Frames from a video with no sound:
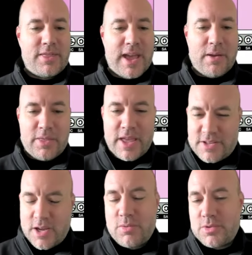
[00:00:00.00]
They
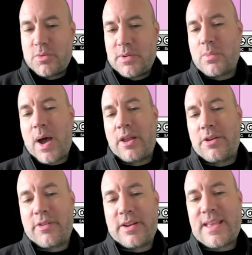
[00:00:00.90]
don't do as well
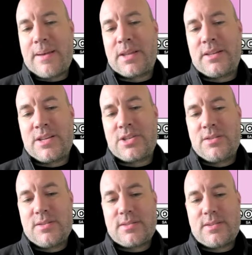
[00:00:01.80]
under exam
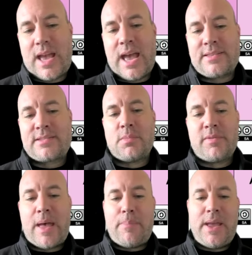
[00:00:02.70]
conditions as some
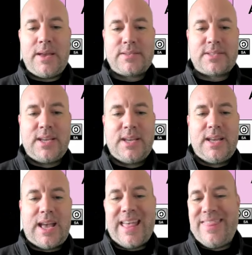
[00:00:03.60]
of their peers,
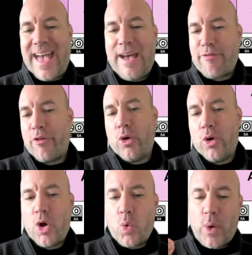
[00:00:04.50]
and
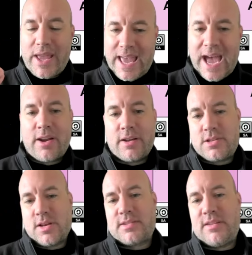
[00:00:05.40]
therefore we
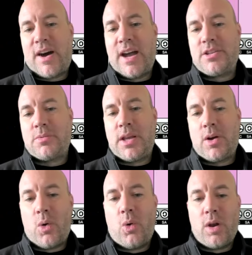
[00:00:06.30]
cannot justify doing
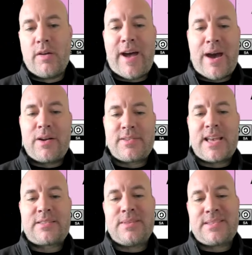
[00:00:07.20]
all of our
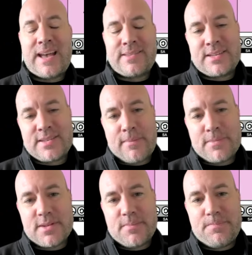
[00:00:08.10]
assessments as
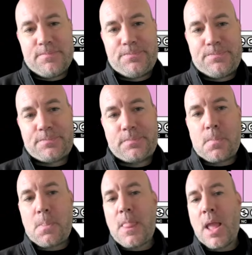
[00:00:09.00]
exams.
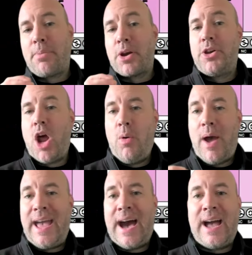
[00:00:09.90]
But a no
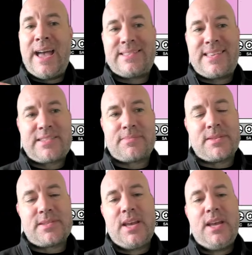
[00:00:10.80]
AI
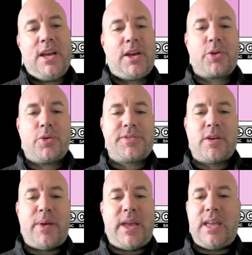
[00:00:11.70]
assessment could
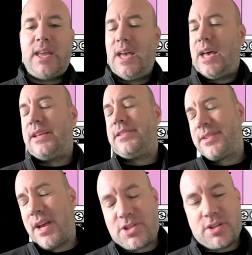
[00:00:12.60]
also be a
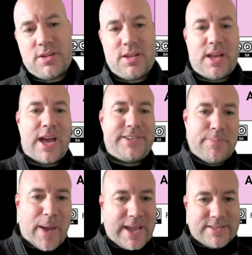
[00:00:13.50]
discussion, a
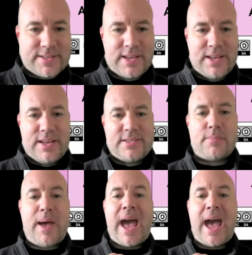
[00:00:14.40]
debate, some